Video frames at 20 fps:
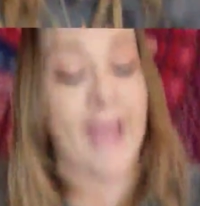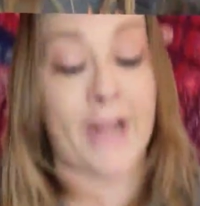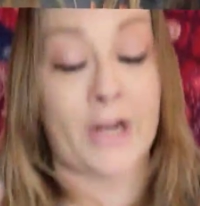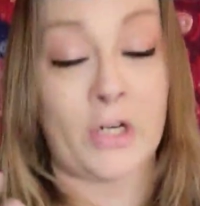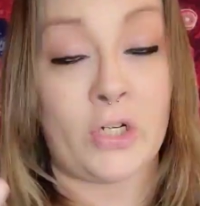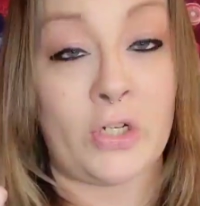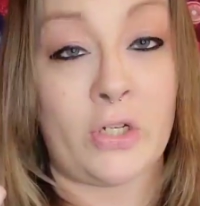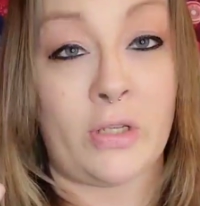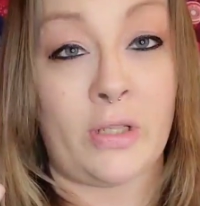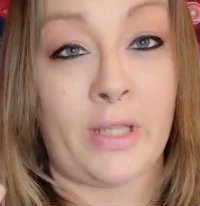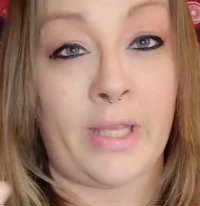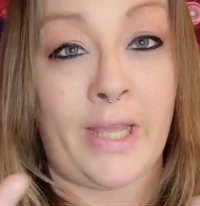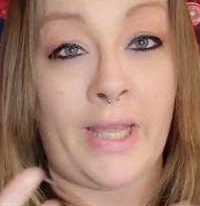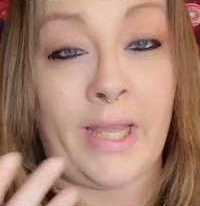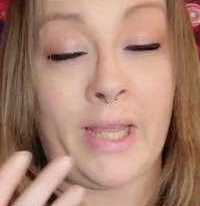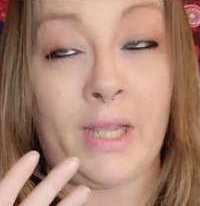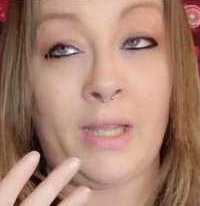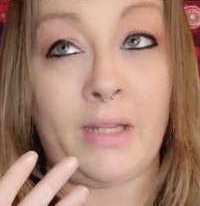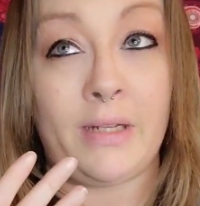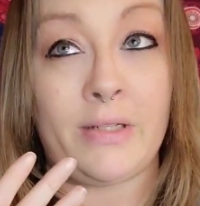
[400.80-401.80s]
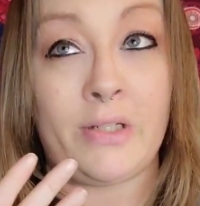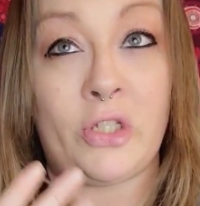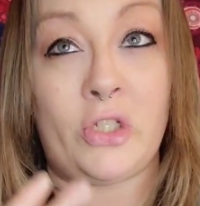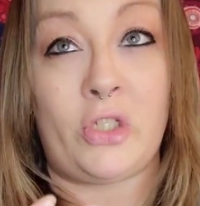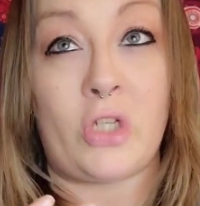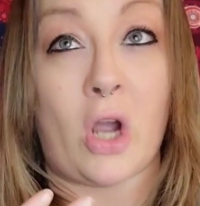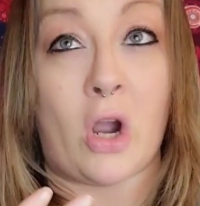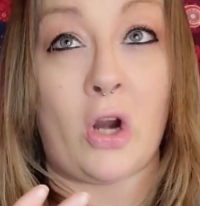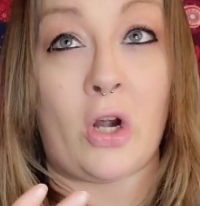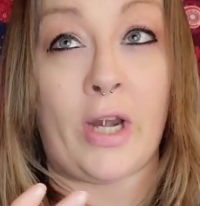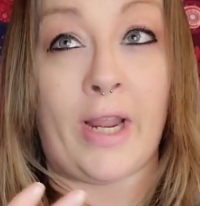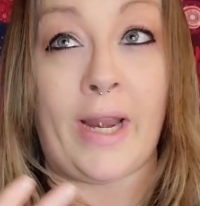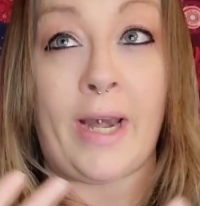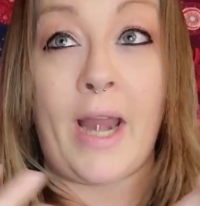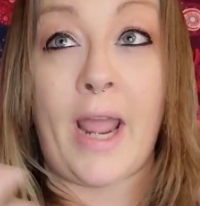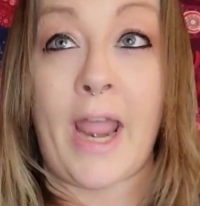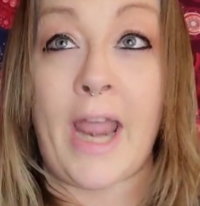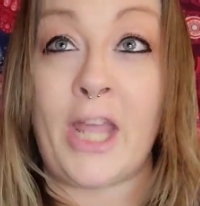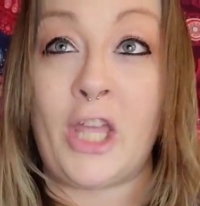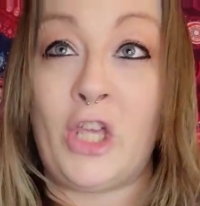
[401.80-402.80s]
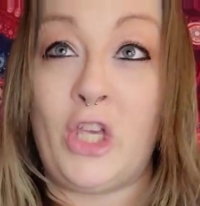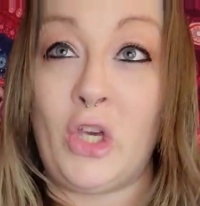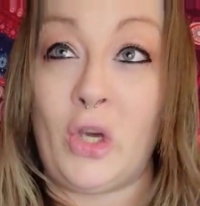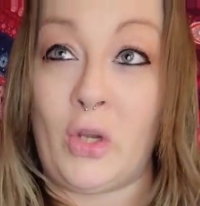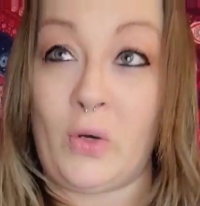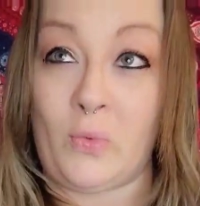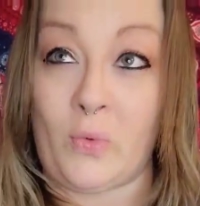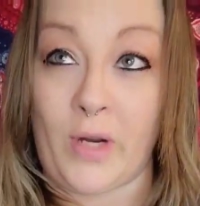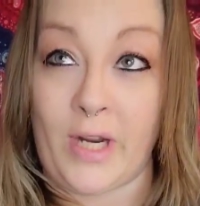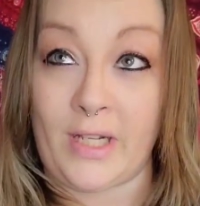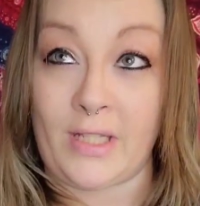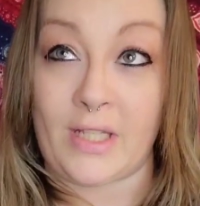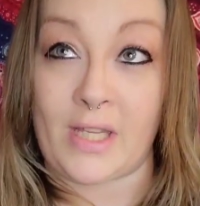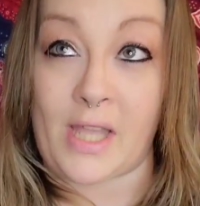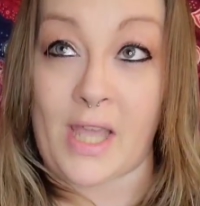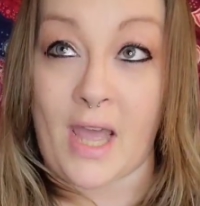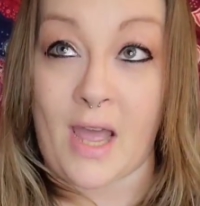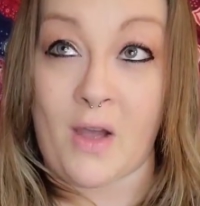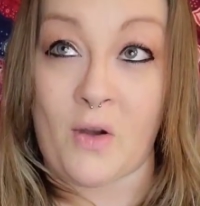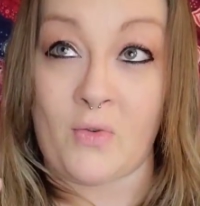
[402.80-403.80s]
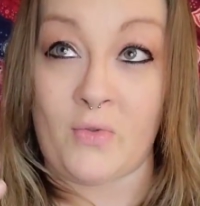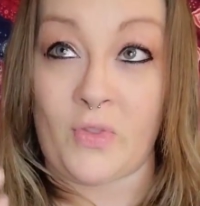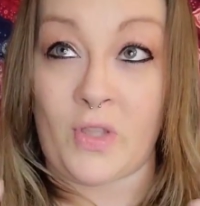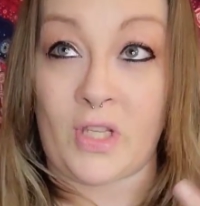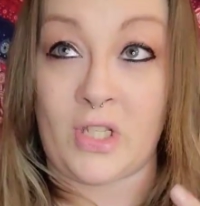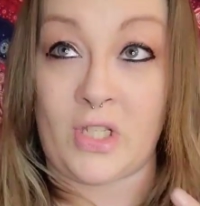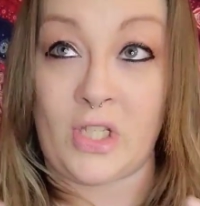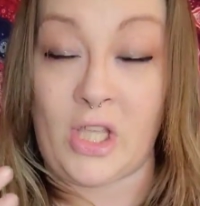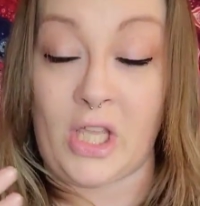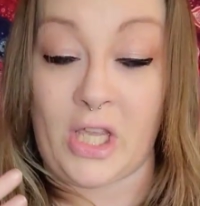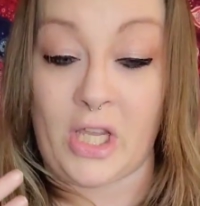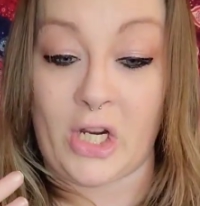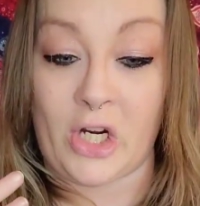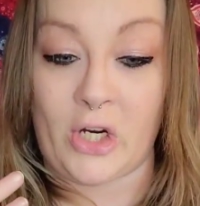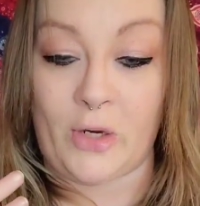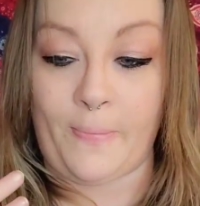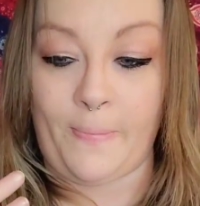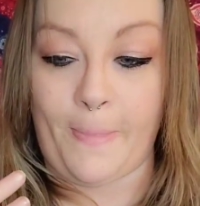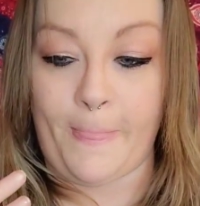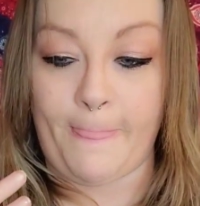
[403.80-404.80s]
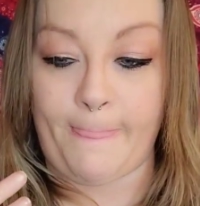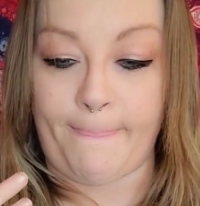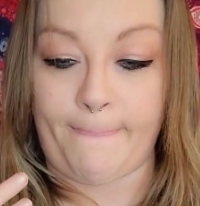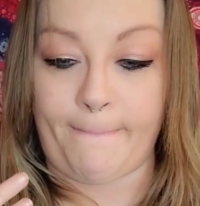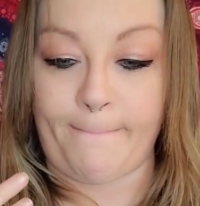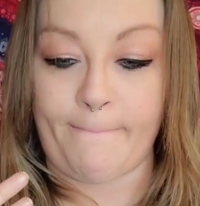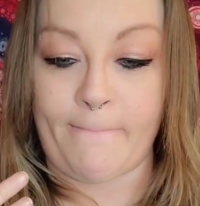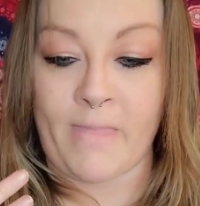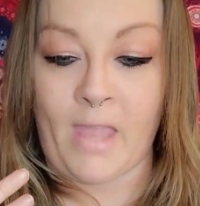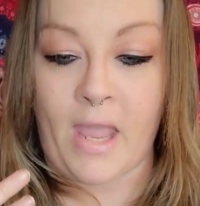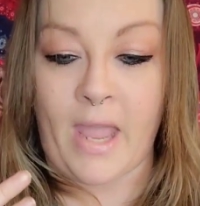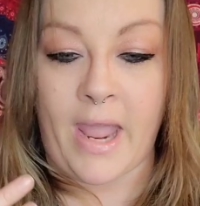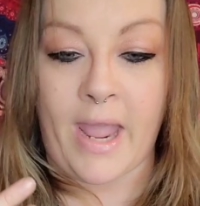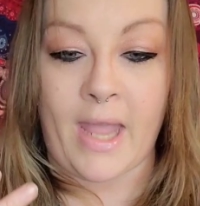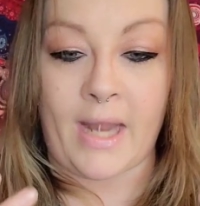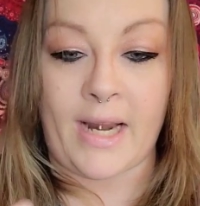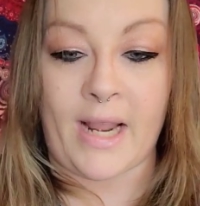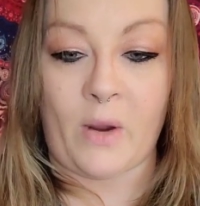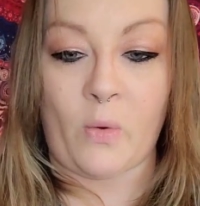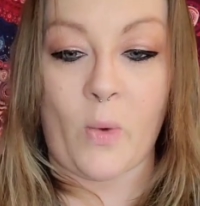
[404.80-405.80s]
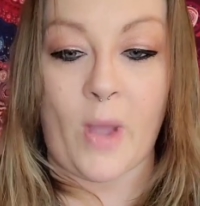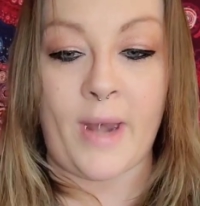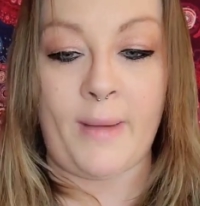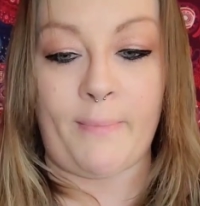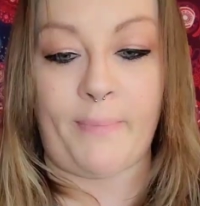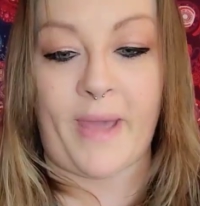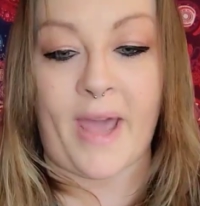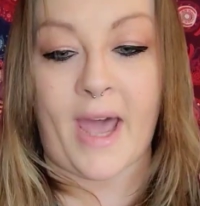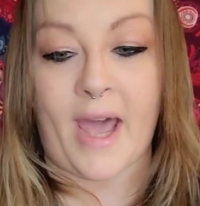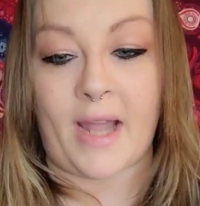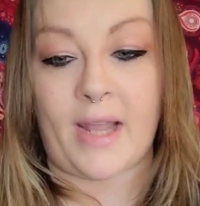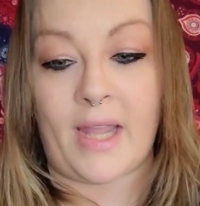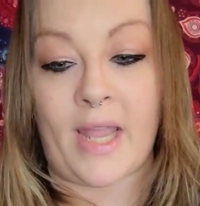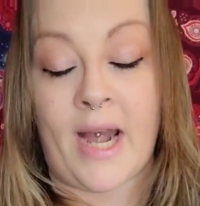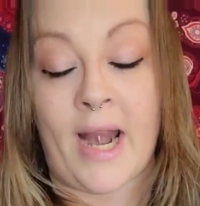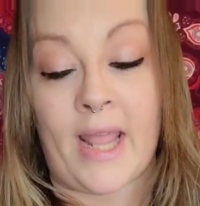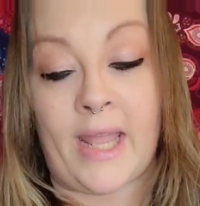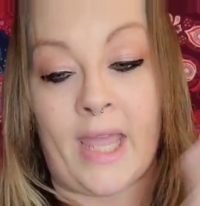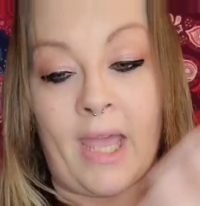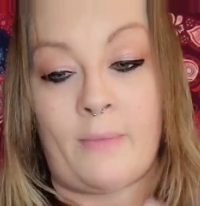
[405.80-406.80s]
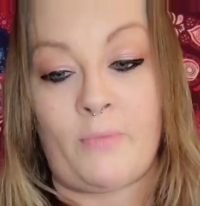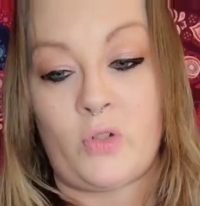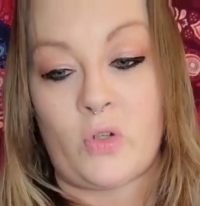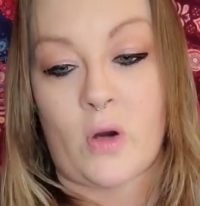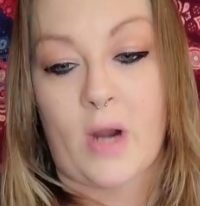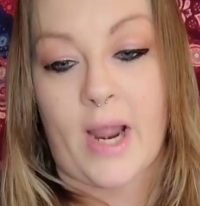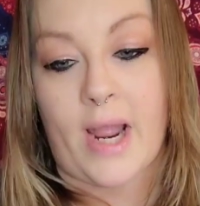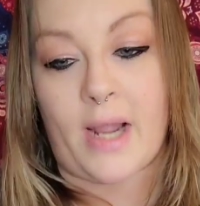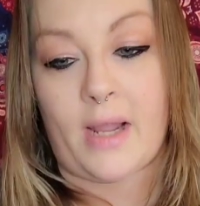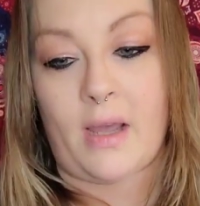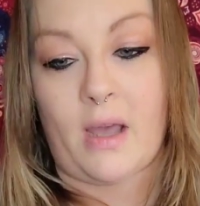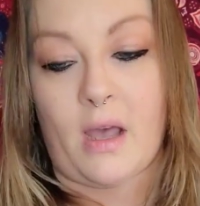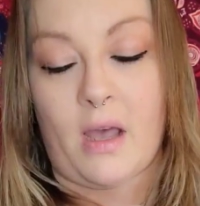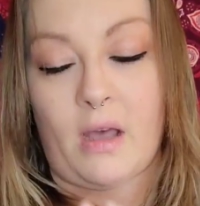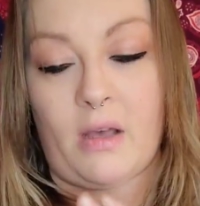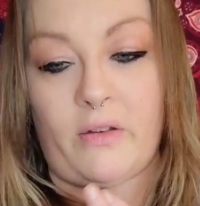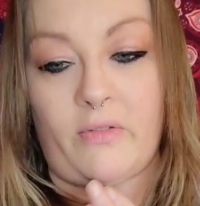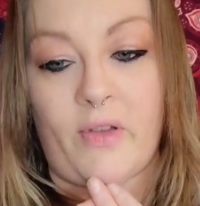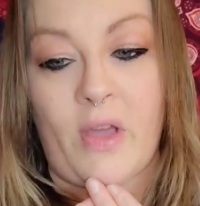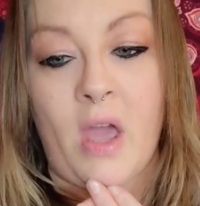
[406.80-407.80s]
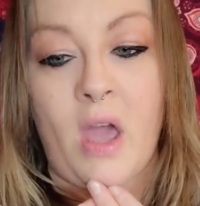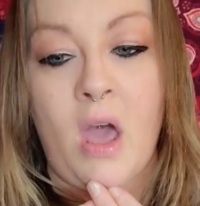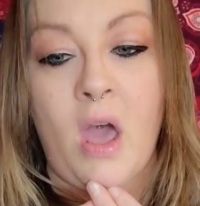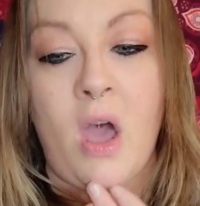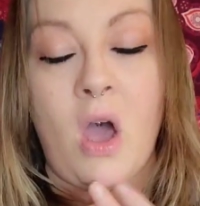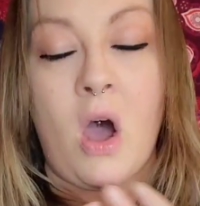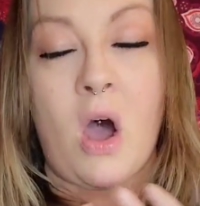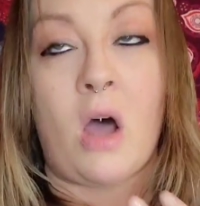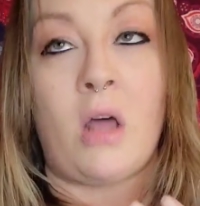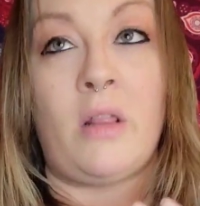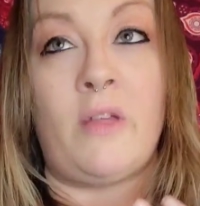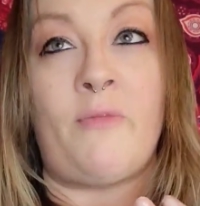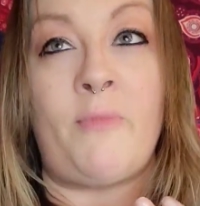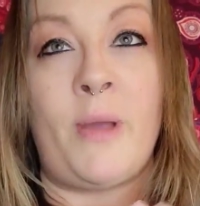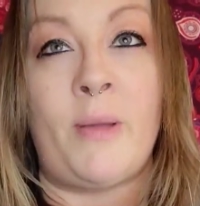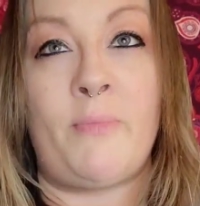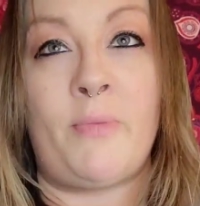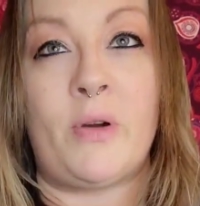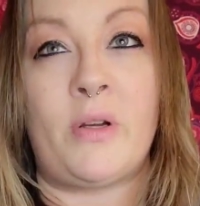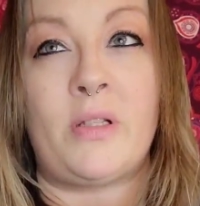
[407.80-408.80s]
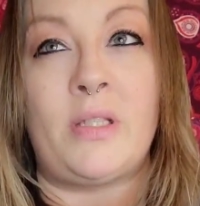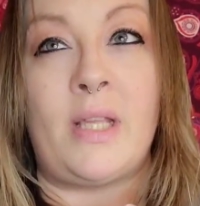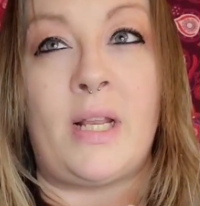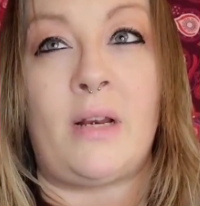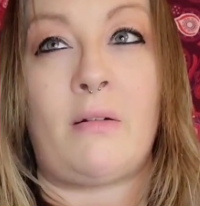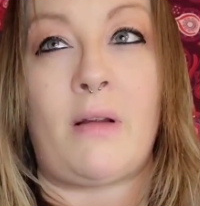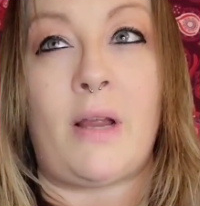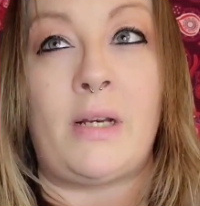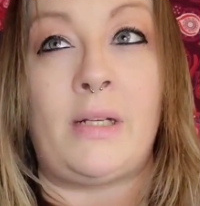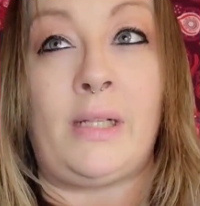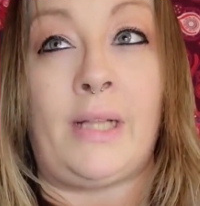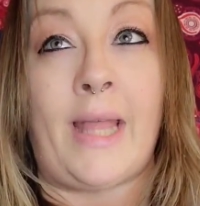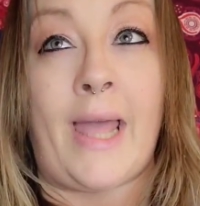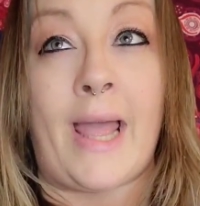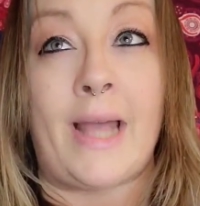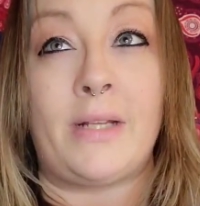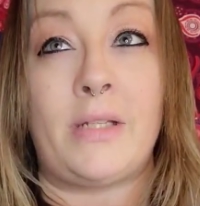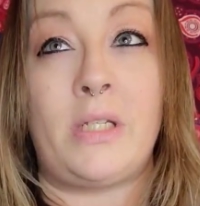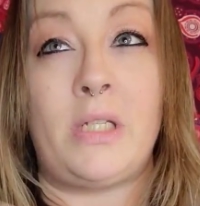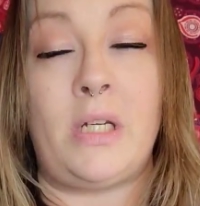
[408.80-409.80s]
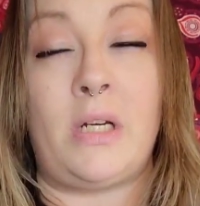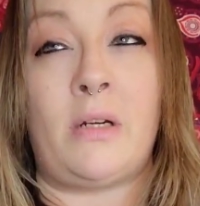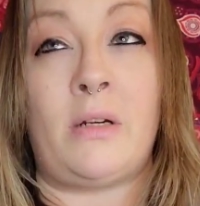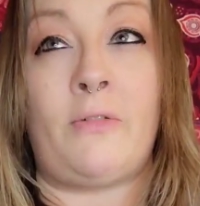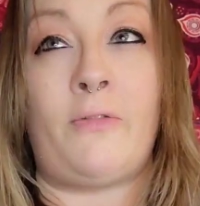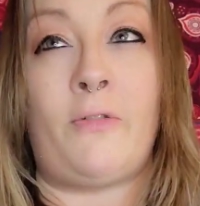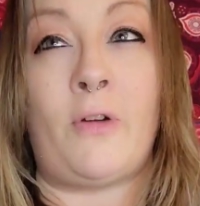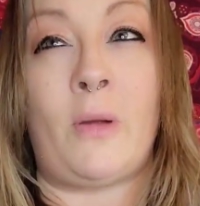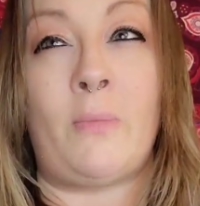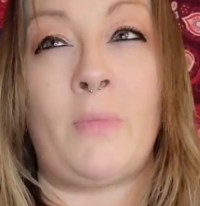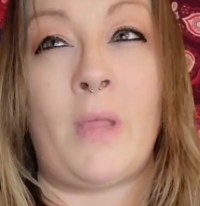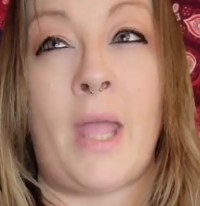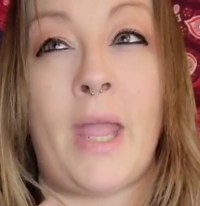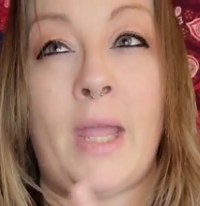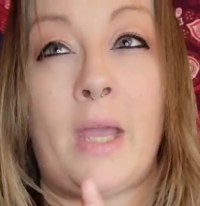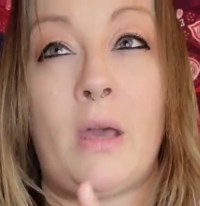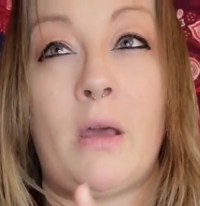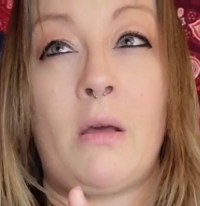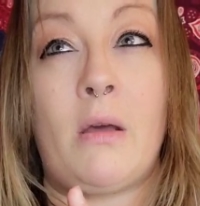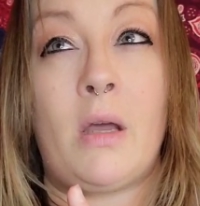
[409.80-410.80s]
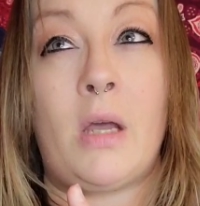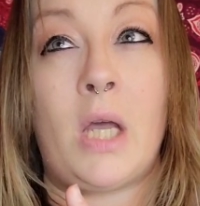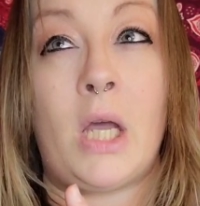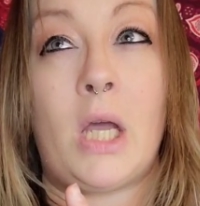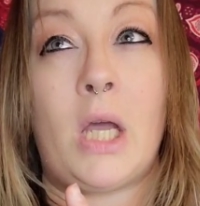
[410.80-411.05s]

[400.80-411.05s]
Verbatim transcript: I actually started a Goodreads account this year, and I went back and I kept track of all of my books that I read last year from like